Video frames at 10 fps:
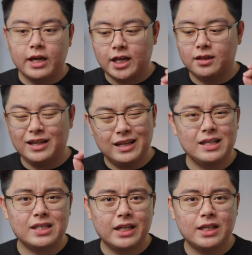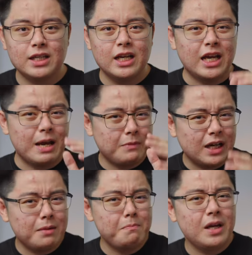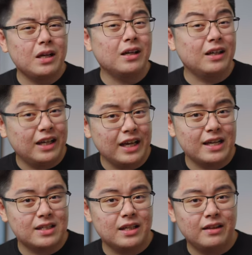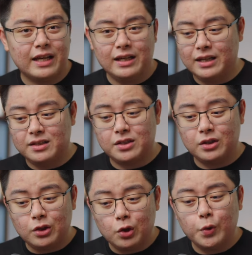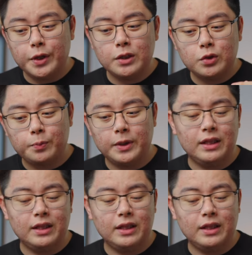And in this case, I'm gonna make a guess that it's going to be